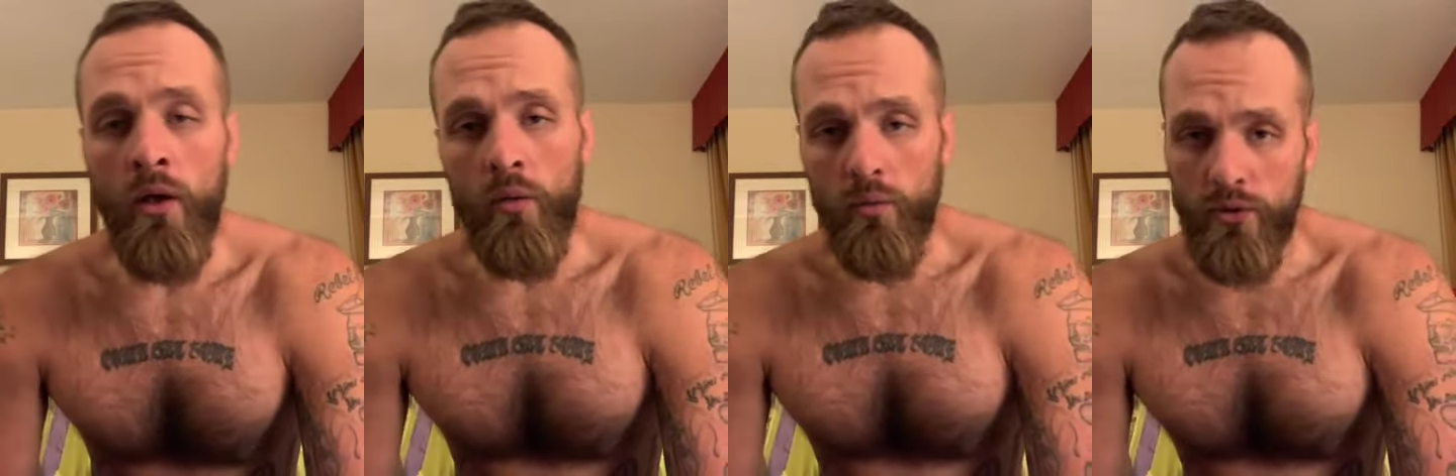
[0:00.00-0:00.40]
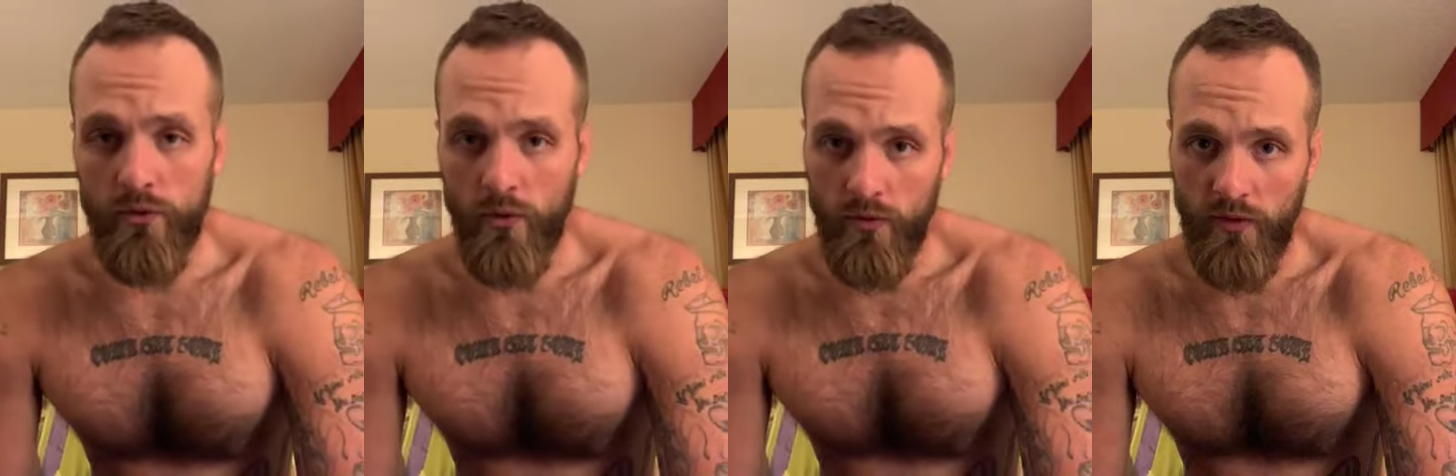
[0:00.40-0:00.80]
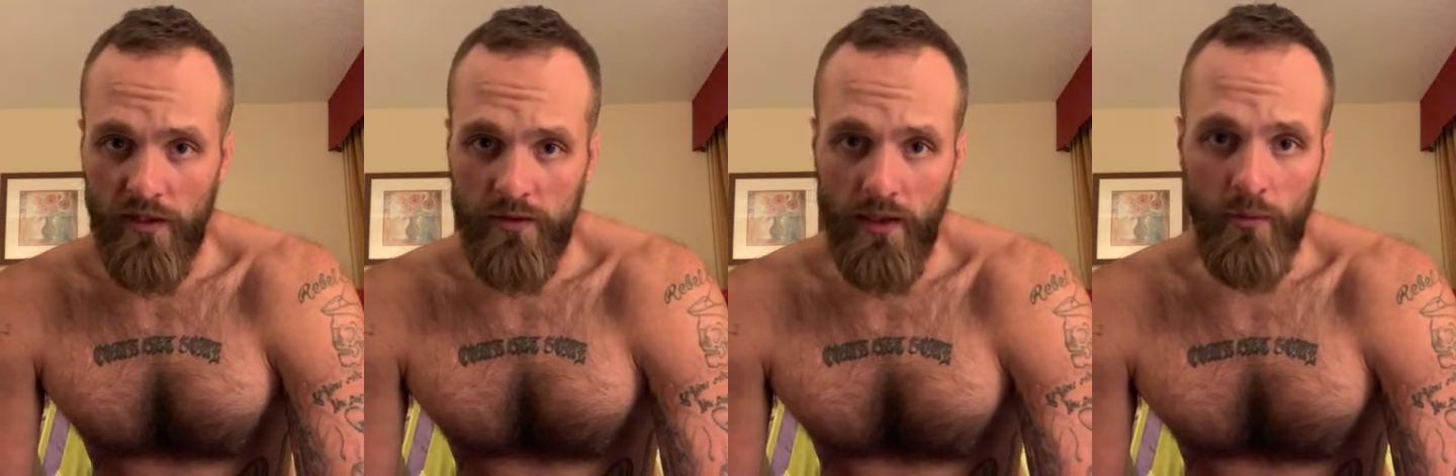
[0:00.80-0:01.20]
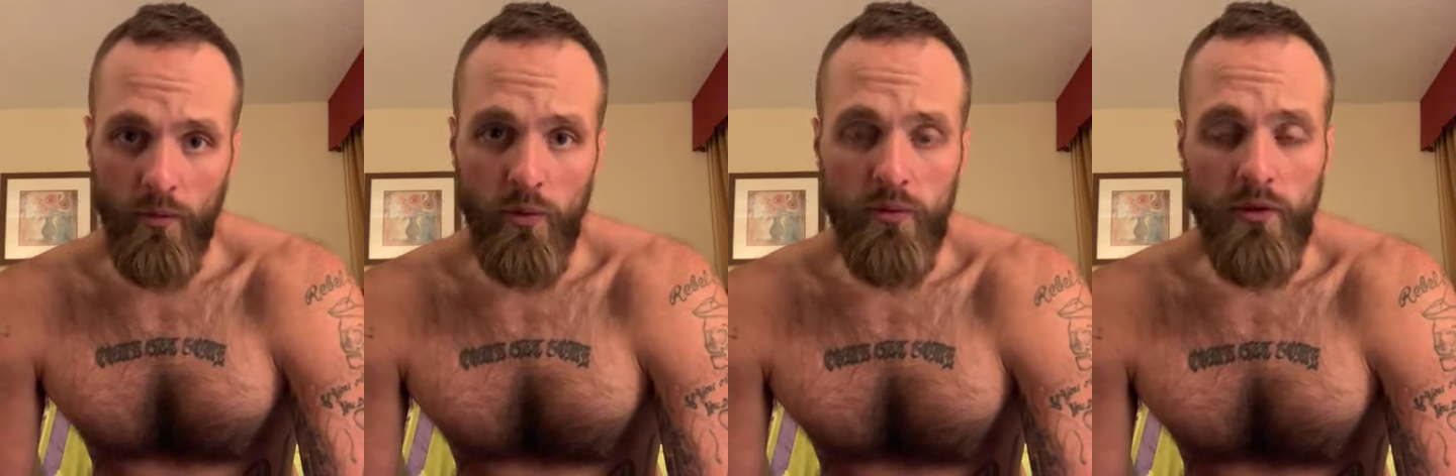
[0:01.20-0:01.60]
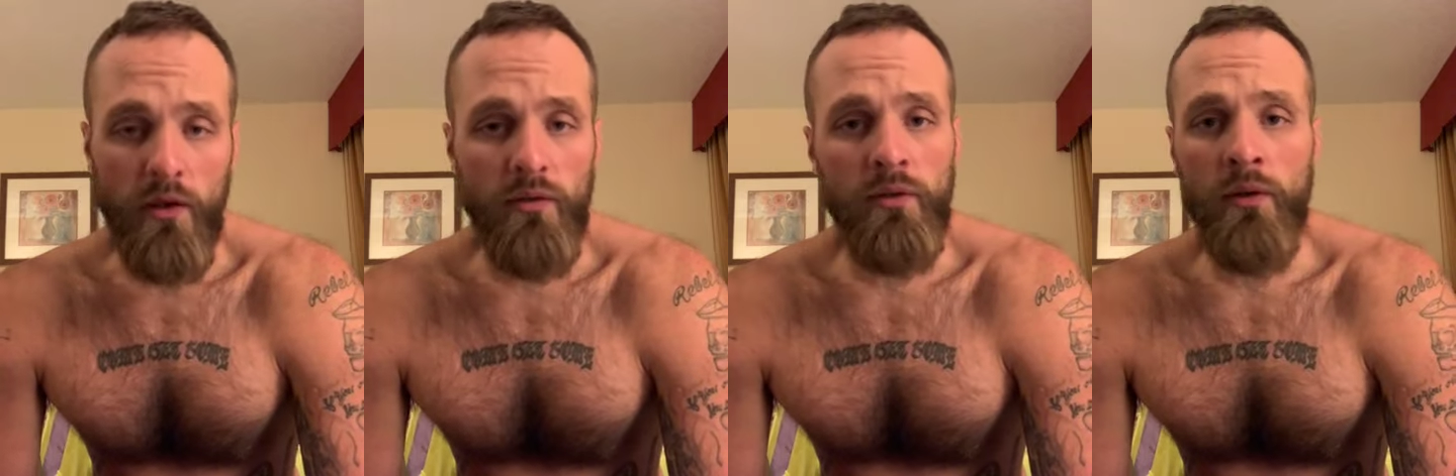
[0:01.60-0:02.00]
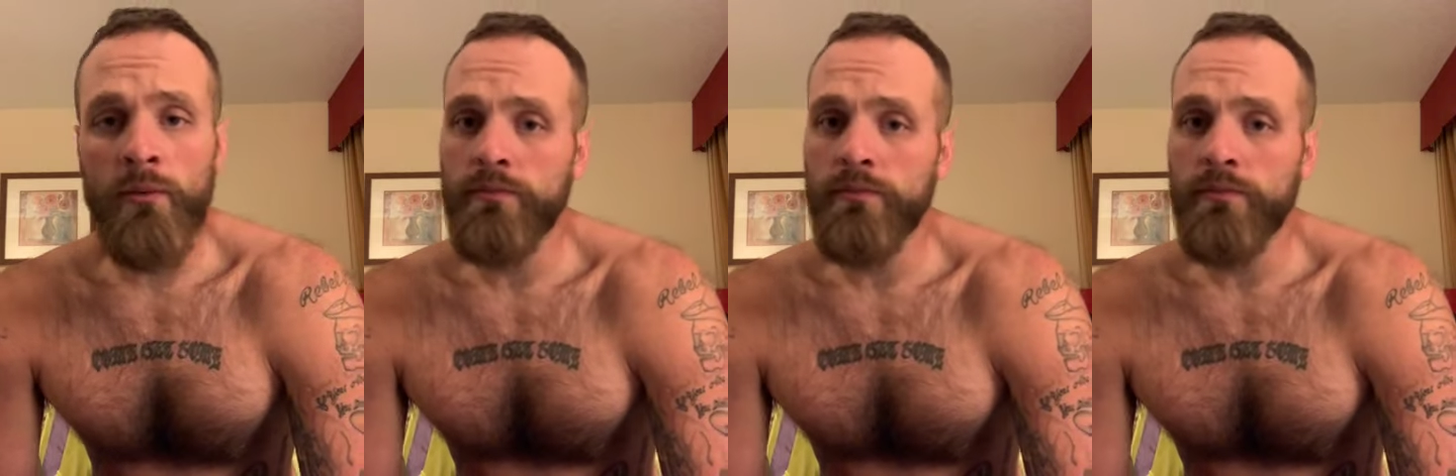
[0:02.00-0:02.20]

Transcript: when you go to take that road test,